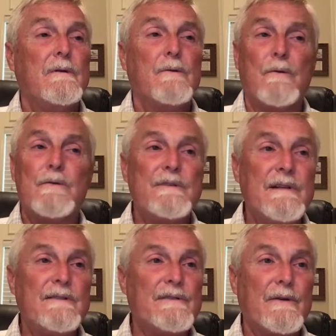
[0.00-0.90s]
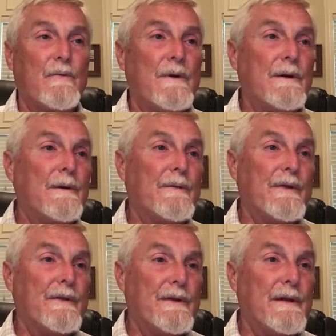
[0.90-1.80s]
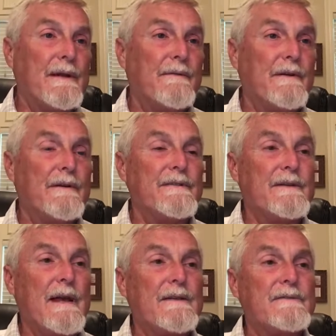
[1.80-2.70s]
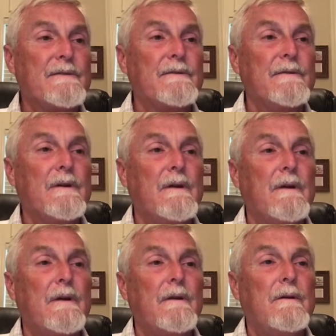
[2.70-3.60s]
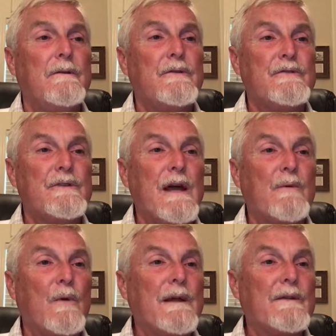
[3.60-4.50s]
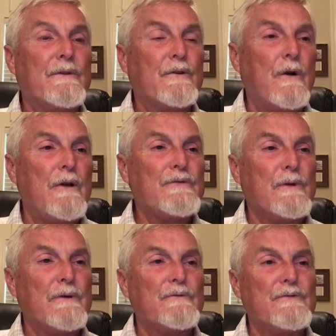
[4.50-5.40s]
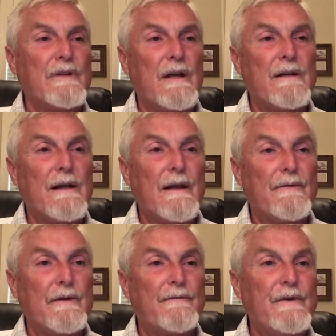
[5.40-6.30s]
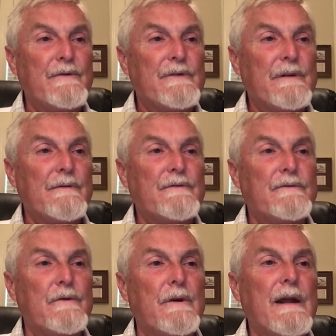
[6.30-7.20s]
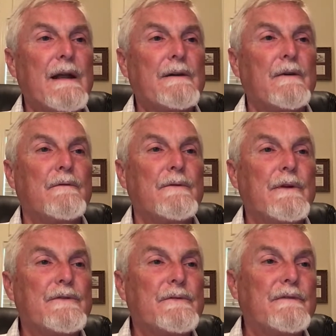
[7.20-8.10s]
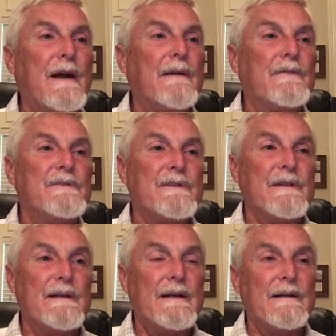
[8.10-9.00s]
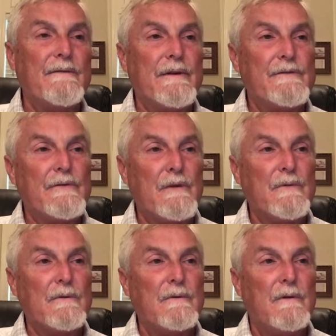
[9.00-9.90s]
nor seize their wealth in the day of their disaster. You should not wait at the crossroads to cut down their fugitives, nor hand over their survivors in the day of their trouble.